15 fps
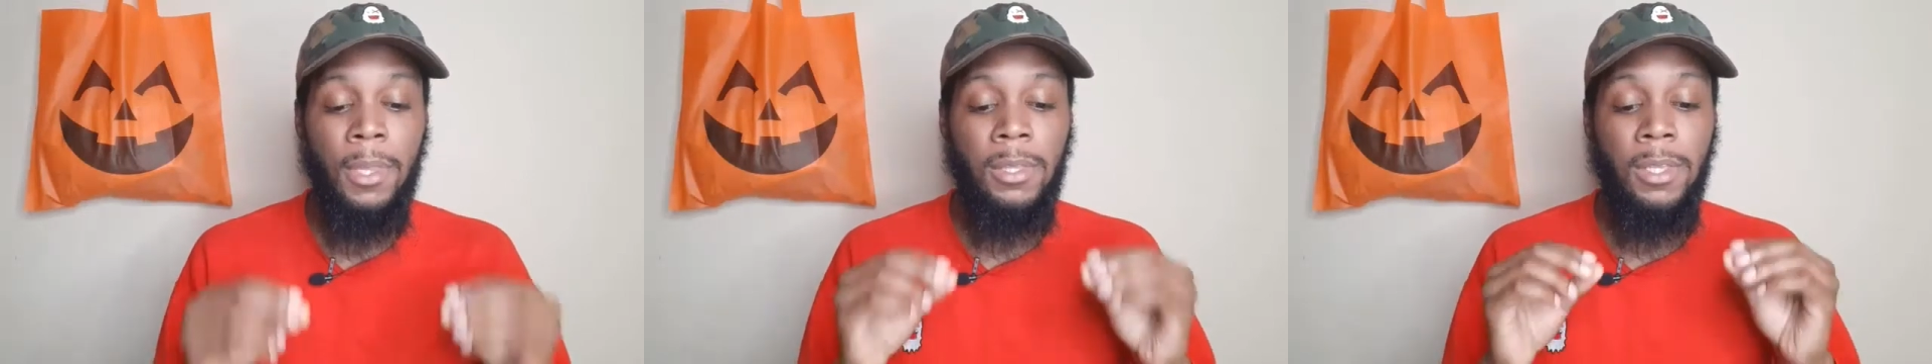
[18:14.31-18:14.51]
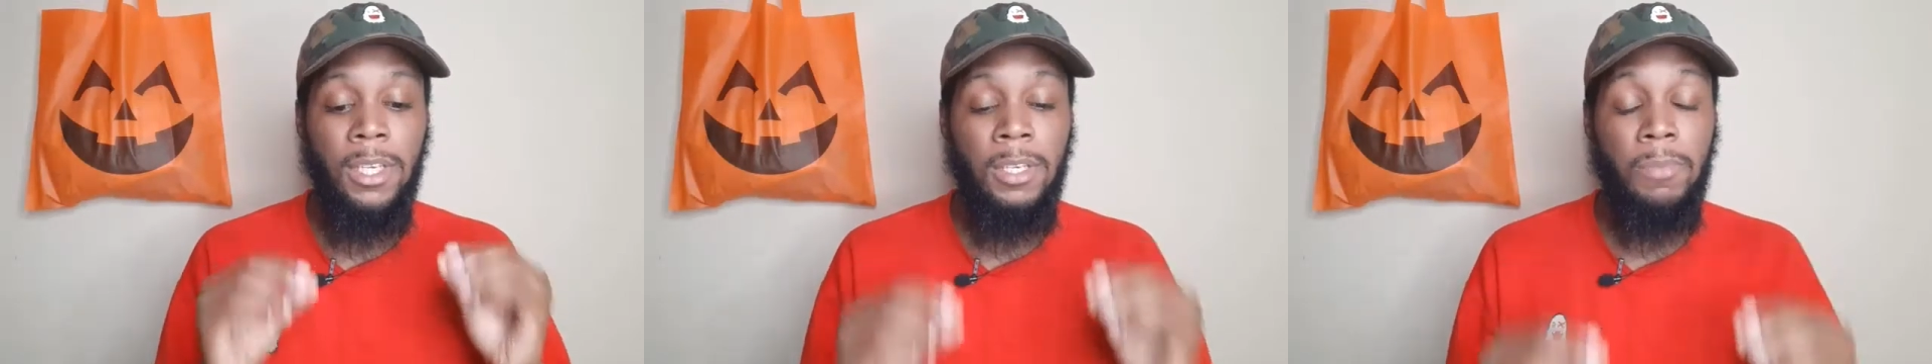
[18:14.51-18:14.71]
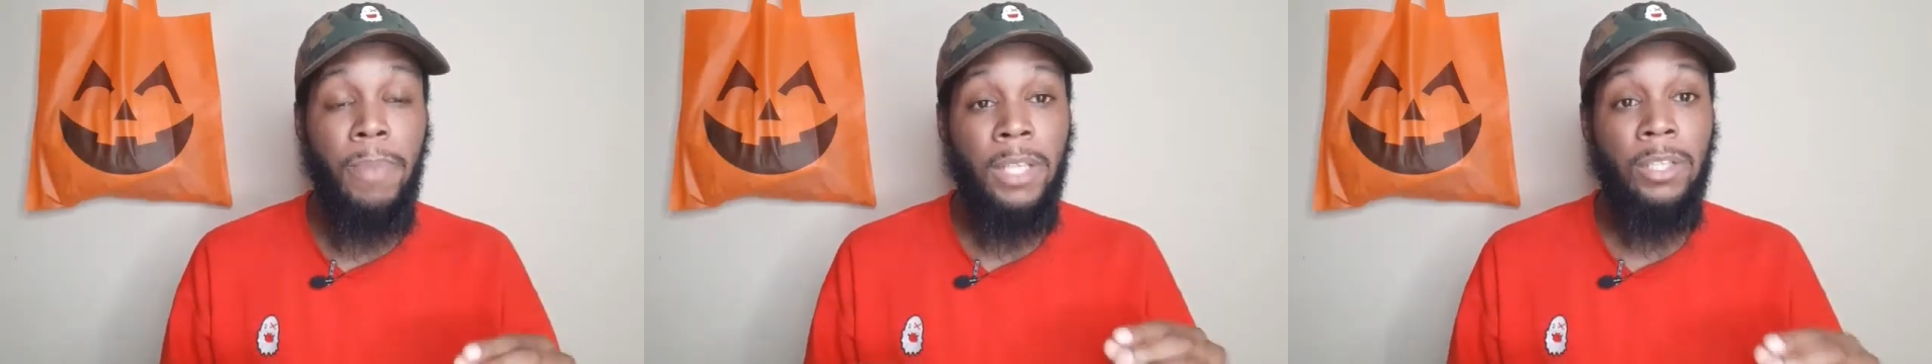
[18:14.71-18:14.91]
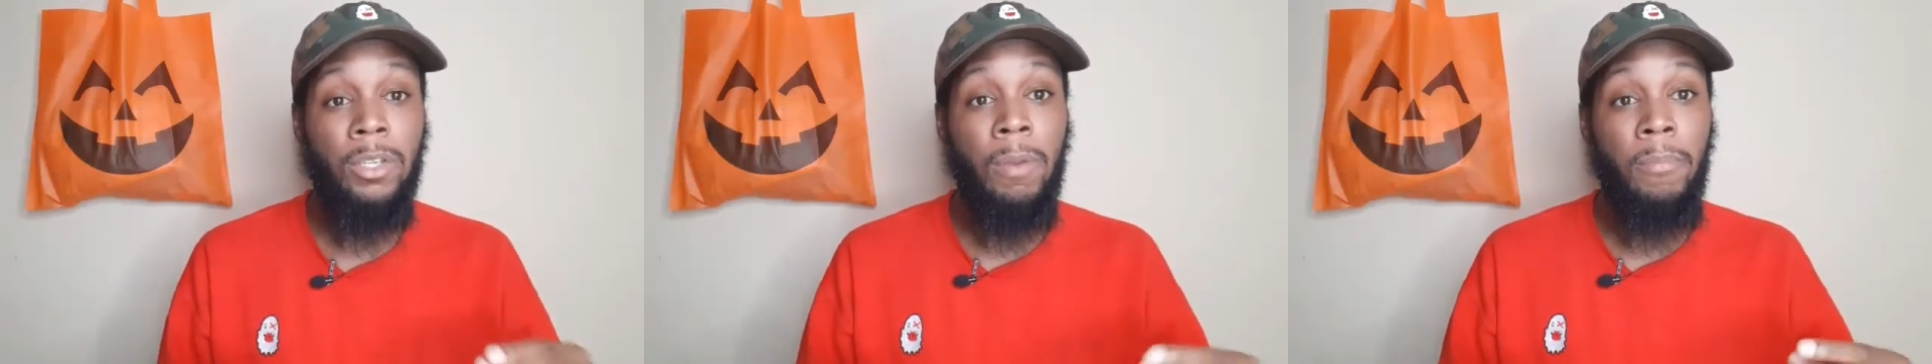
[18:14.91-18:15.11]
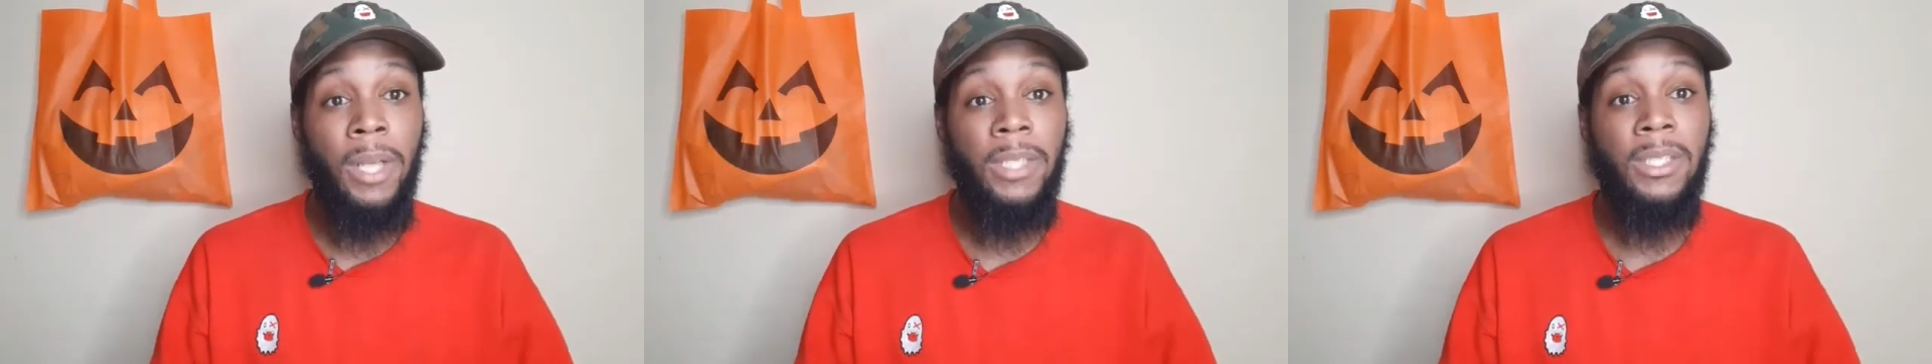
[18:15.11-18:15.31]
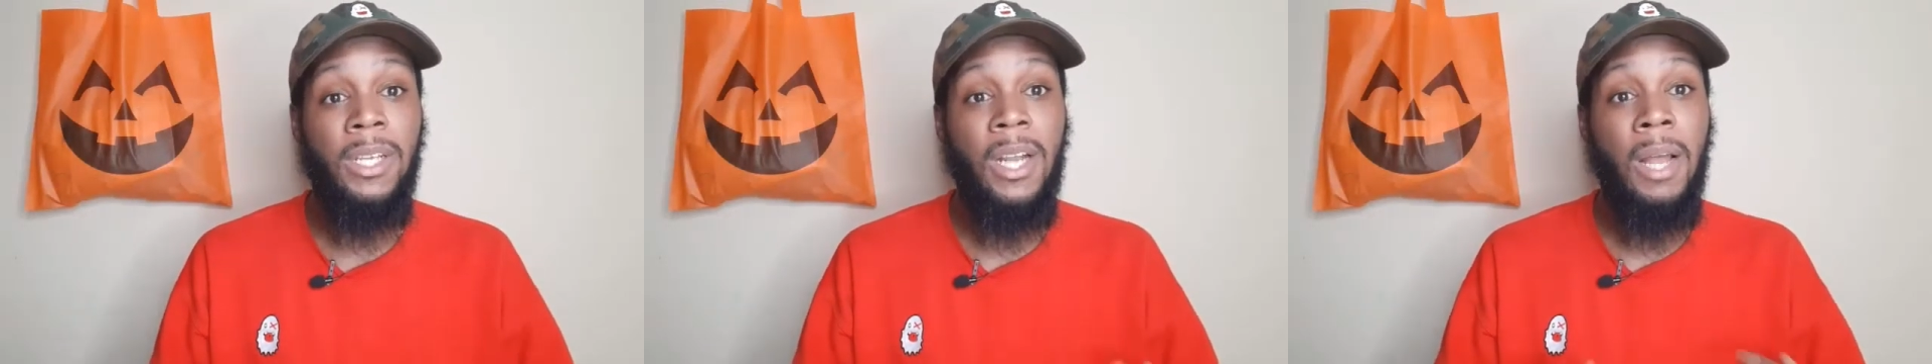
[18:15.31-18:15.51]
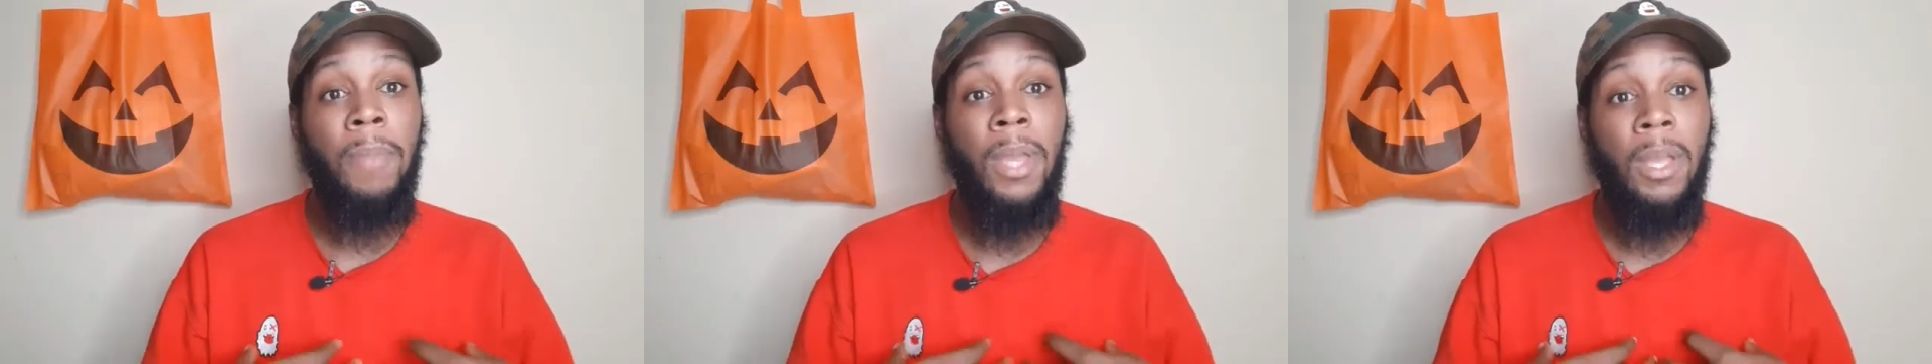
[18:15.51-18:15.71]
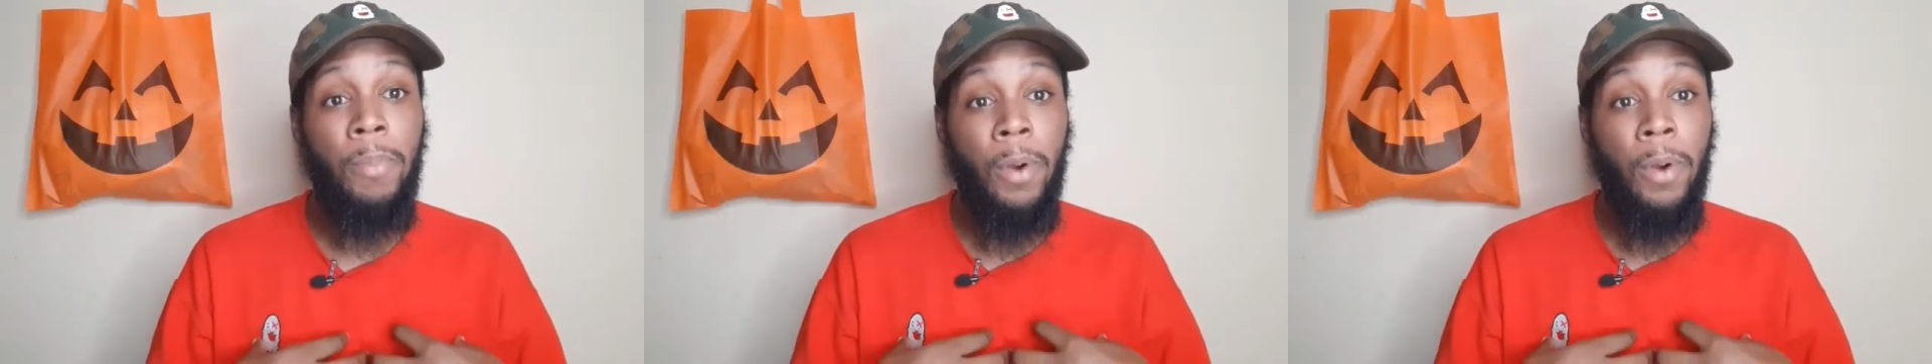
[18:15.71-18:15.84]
these bets are bets that I make